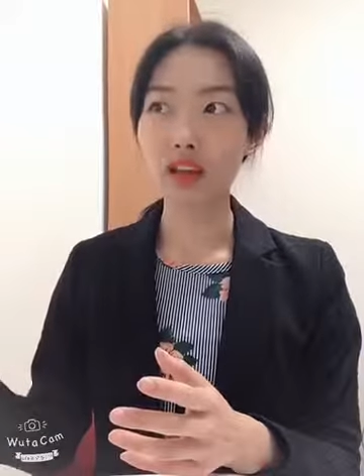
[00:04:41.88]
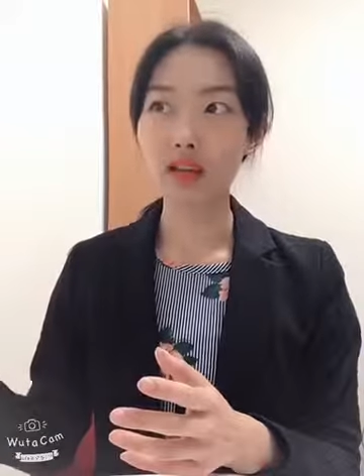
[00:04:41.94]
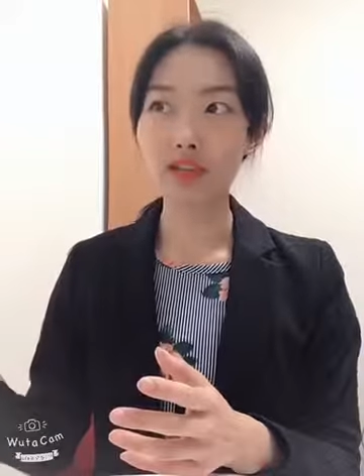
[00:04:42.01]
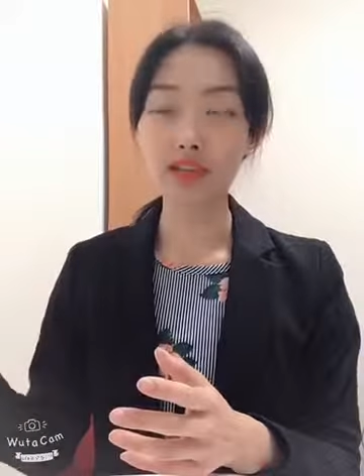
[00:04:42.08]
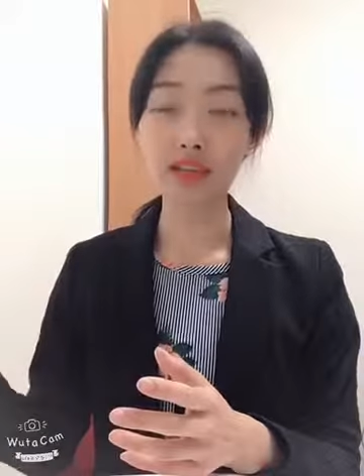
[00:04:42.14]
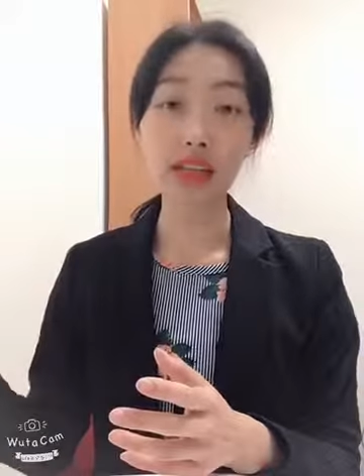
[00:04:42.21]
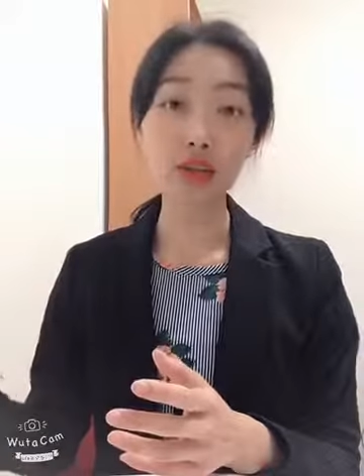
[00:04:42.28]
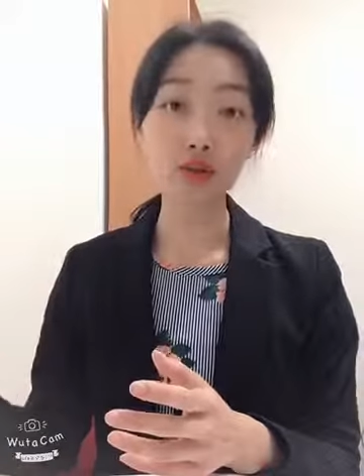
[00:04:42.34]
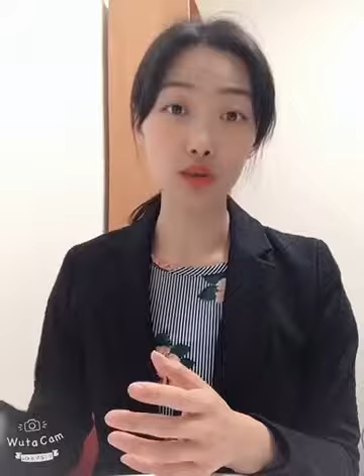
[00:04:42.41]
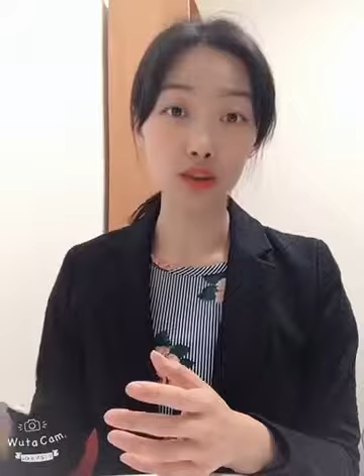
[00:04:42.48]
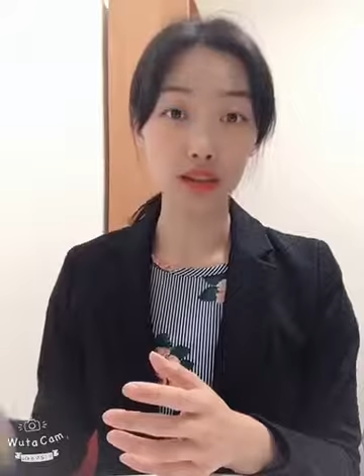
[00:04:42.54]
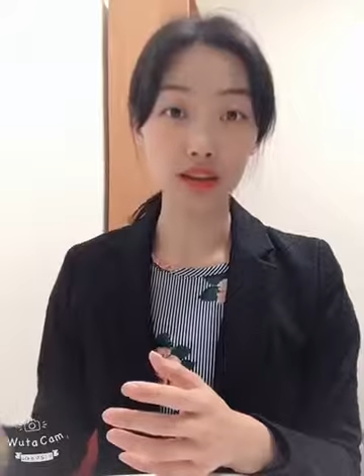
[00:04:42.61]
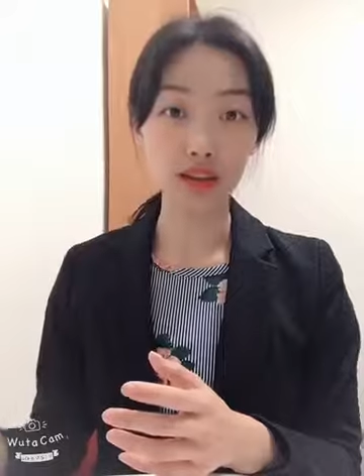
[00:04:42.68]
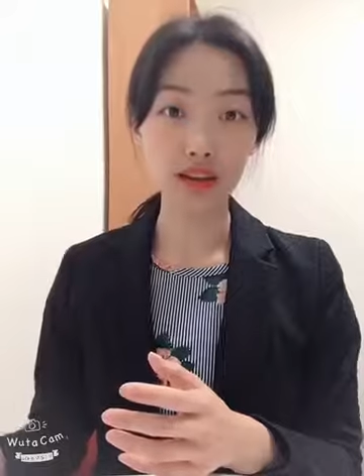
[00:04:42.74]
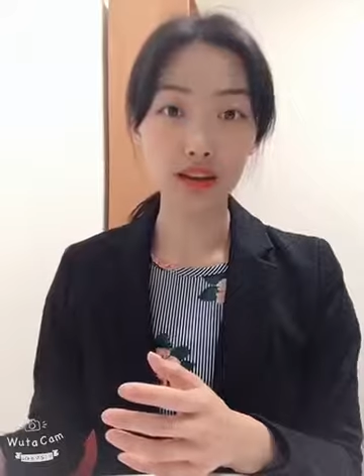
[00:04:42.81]

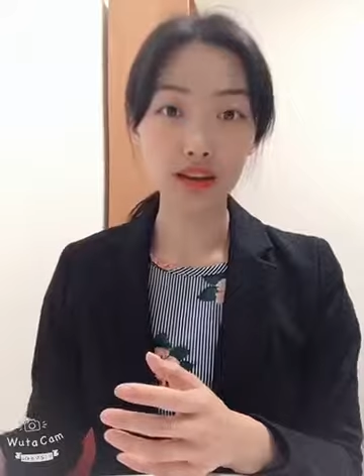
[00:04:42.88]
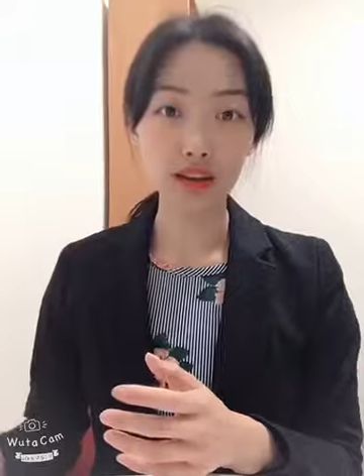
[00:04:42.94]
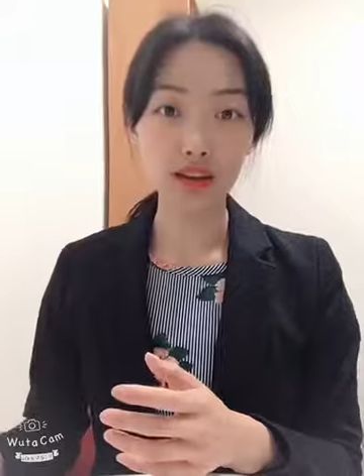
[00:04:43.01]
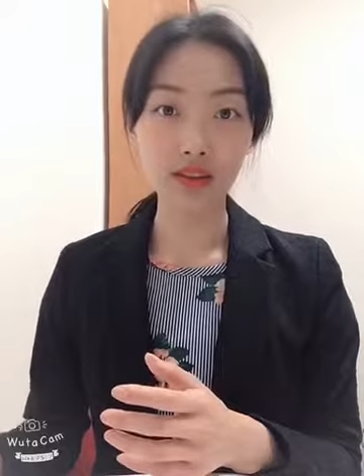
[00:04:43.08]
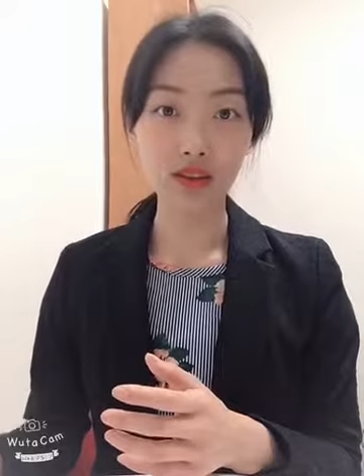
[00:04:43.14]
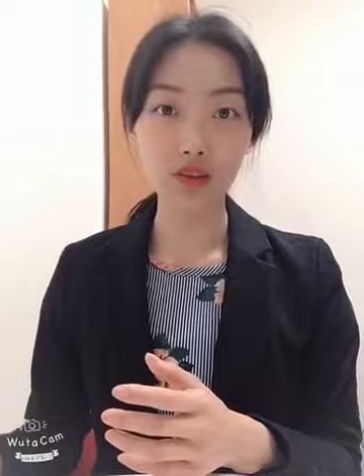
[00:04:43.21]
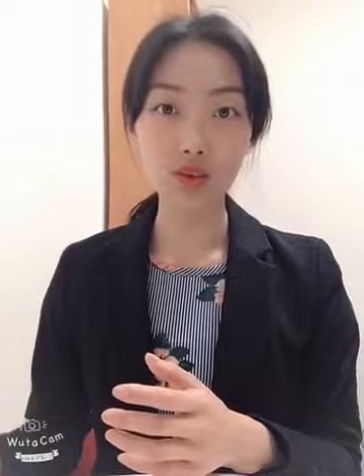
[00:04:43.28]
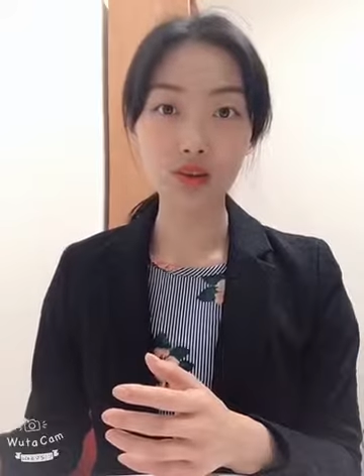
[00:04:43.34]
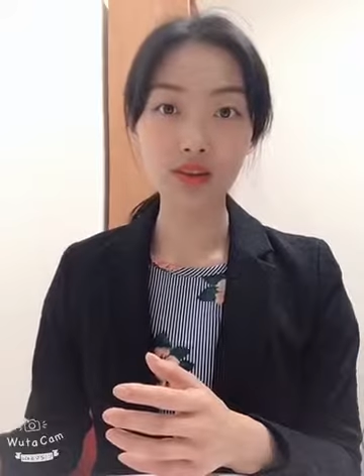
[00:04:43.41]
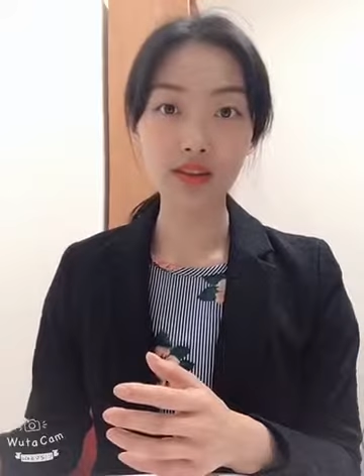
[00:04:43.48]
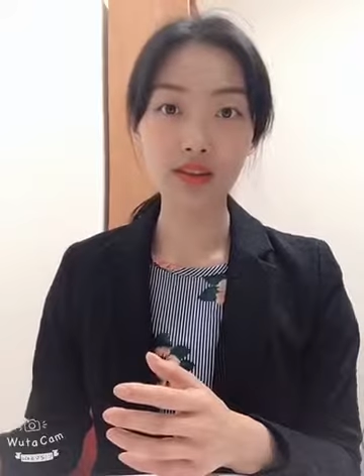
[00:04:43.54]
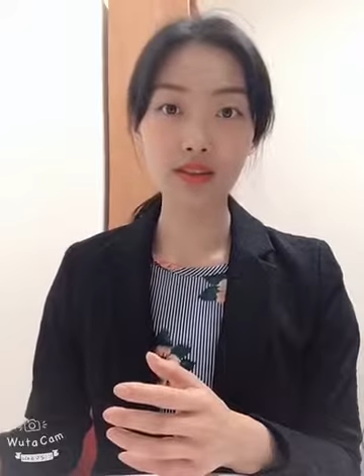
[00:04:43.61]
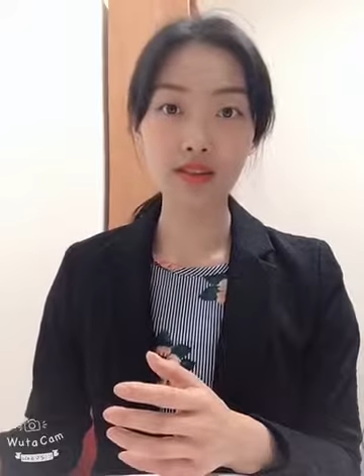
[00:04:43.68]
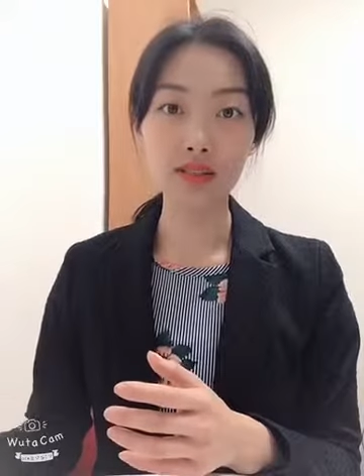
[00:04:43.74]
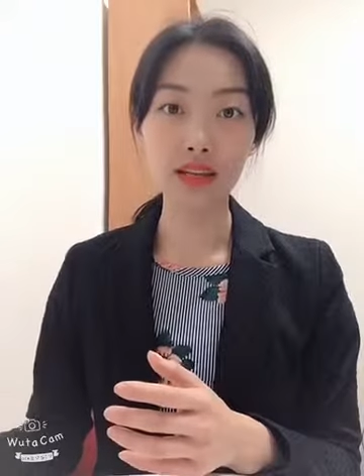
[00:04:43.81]
scheduling. There
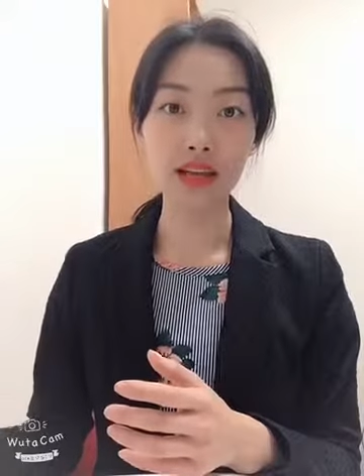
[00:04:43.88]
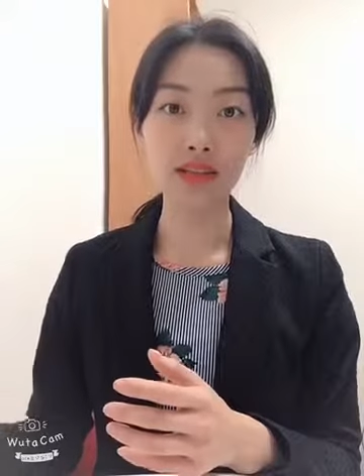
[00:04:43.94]
wasn't